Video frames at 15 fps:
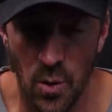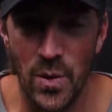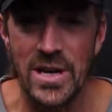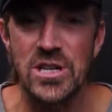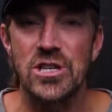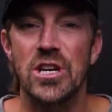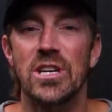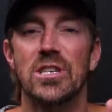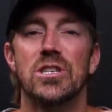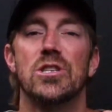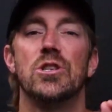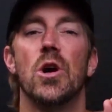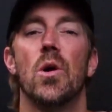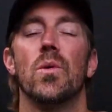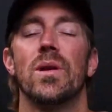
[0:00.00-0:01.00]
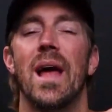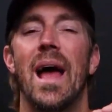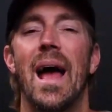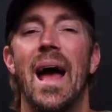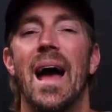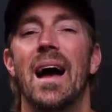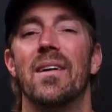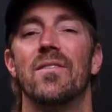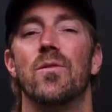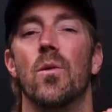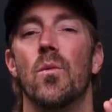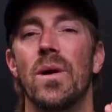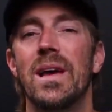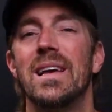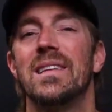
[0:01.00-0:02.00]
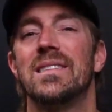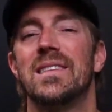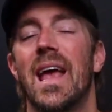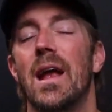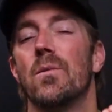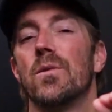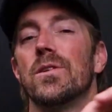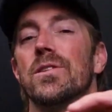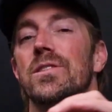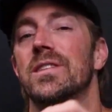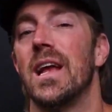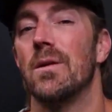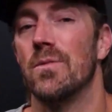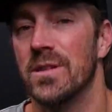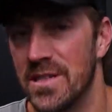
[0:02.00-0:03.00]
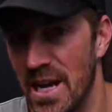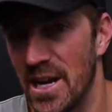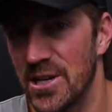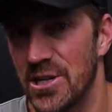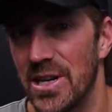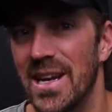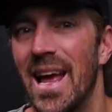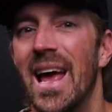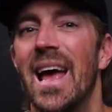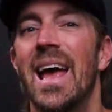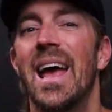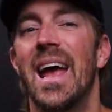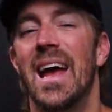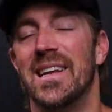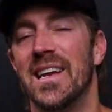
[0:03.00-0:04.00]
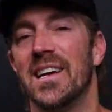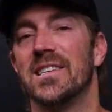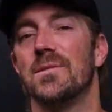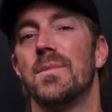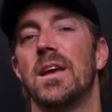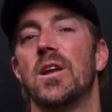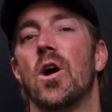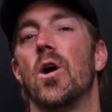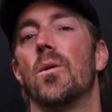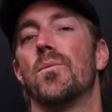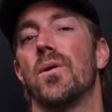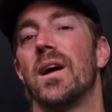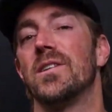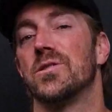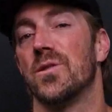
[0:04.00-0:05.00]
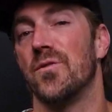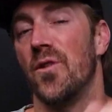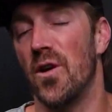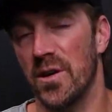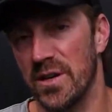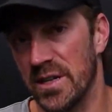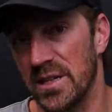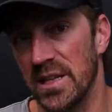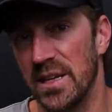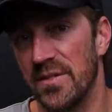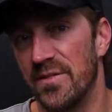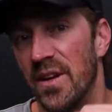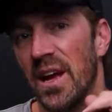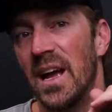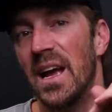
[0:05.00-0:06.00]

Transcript: we just don't have, when we say real estate recession, it doesn't mean home prices are falling off a cliff.